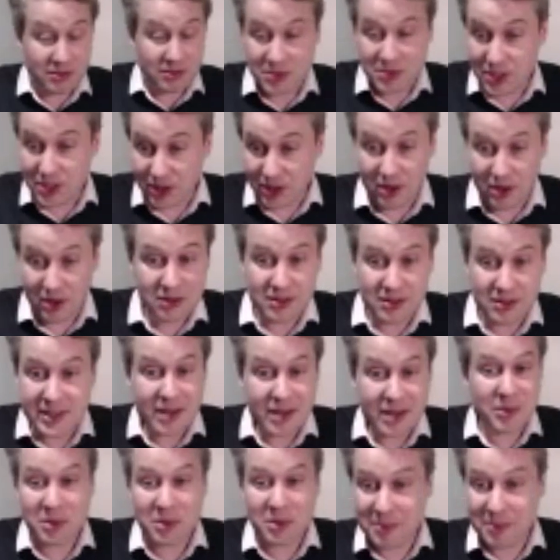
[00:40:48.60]
know,
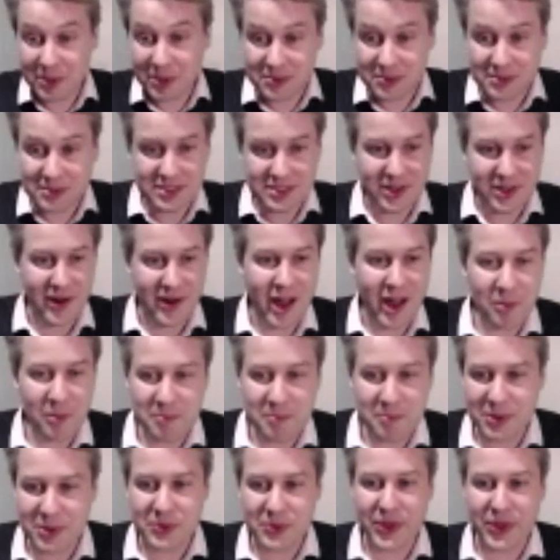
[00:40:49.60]
that would have built, you know,
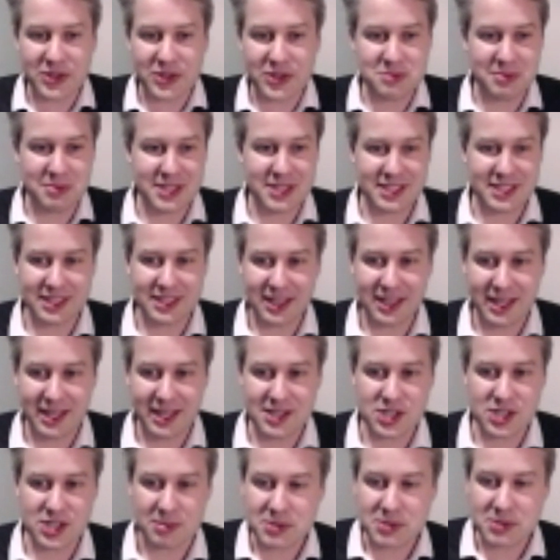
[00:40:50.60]
helped build those particular
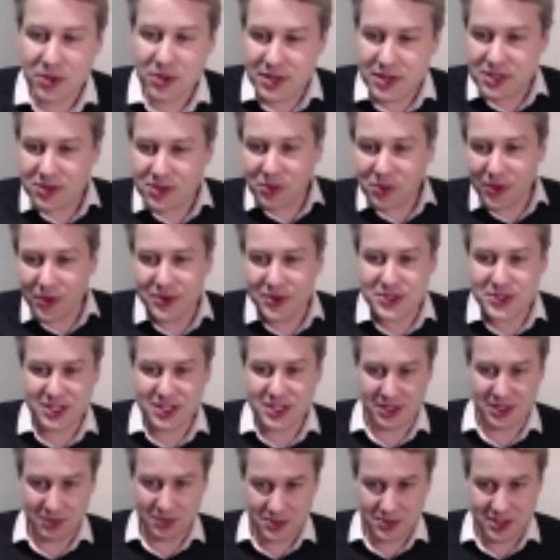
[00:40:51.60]
leaderships. So there's all those
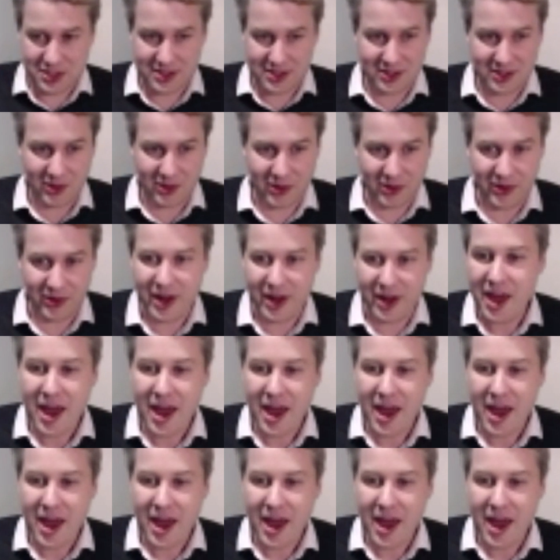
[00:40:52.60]
skills that you learn.